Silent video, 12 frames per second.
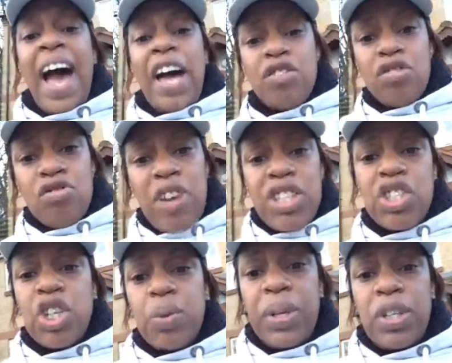and
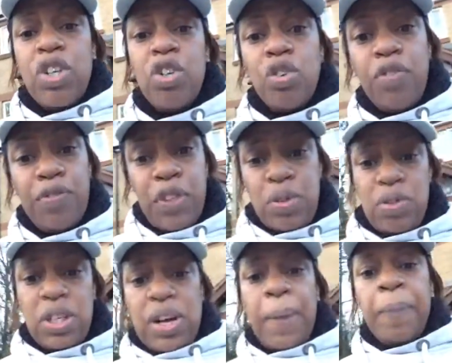rescuing your
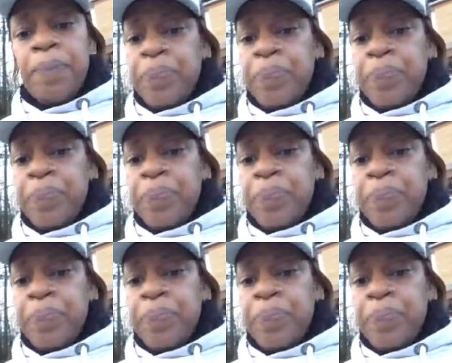future.